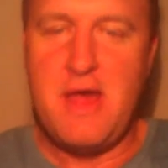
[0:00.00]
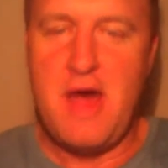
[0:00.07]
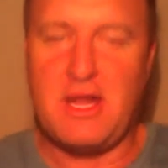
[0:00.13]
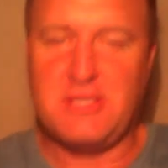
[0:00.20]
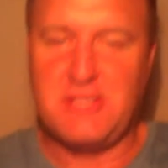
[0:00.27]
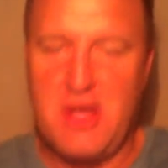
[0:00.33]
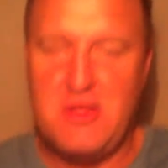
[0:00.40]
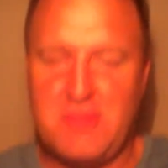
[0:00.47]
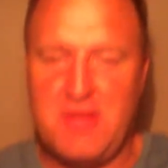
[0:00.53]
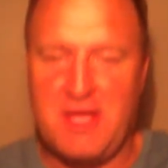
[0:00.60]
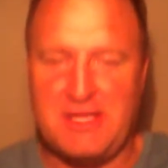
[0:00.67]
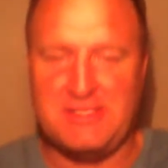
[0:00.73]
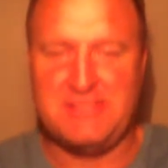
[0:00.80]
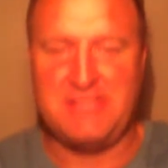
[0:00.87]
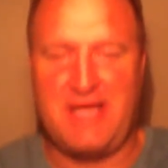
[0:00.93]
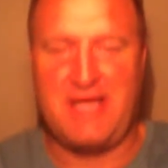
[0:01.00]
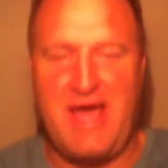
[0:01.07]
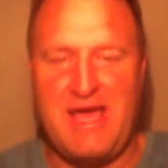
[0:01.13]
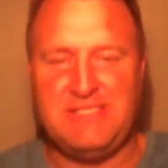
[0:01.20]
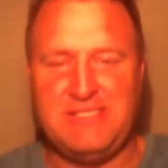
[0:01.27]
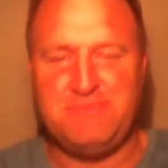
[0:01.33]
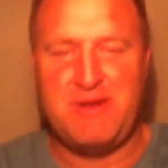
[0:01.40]
I don't think it's the
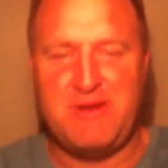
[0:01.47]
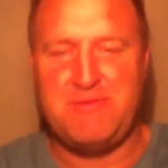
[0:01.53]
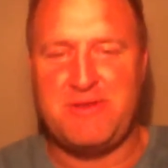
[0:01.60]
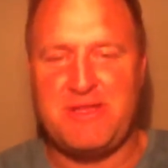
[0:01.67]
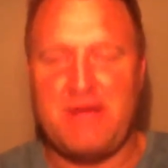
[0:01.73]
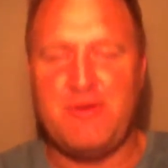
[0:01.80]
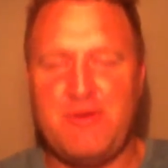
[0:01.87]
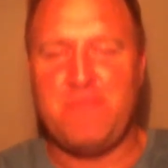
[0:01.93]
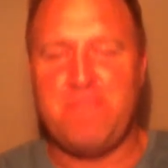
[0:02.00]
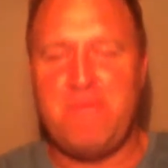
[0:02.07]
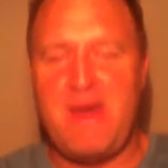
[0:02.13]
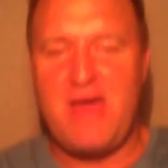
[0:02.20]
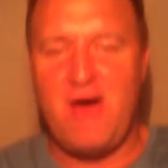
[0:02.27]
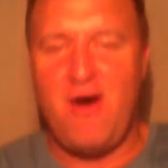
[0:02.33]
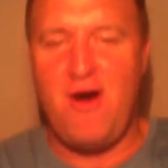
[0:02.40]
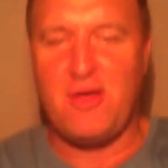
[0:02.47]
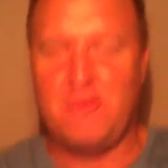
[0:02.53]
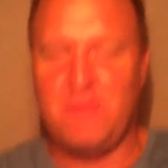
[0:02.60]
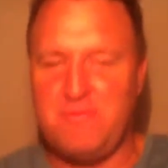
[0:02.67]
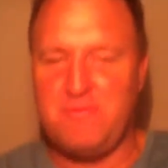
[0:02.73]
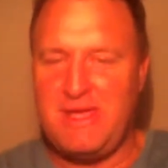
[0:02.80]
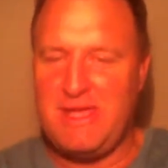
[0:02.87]
case, but someone who may argue
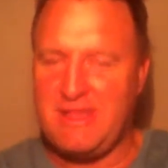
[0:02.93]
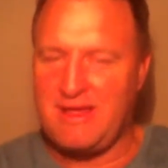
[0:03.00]
with me,